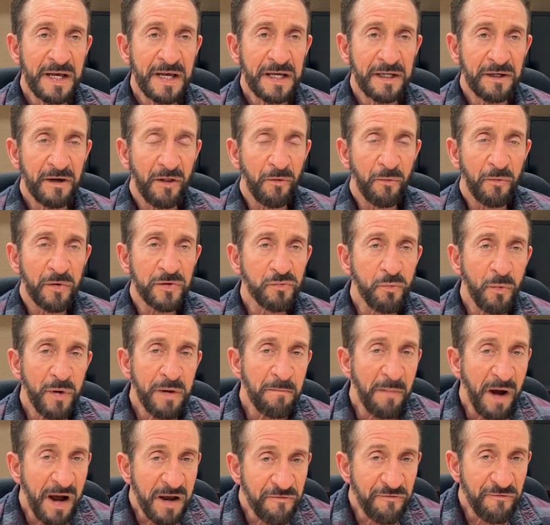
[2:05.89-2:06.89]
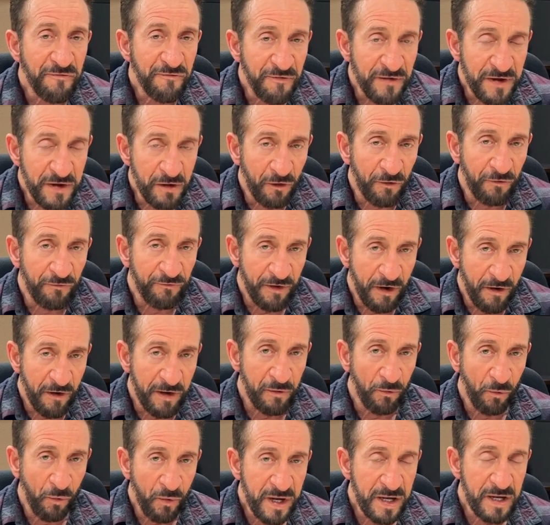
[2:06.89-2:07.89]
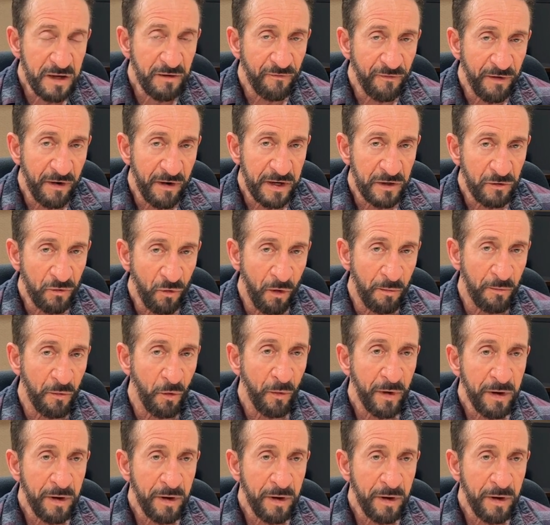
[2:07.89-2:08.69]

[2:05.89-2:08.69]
In other words, we might feel very weak, very normal.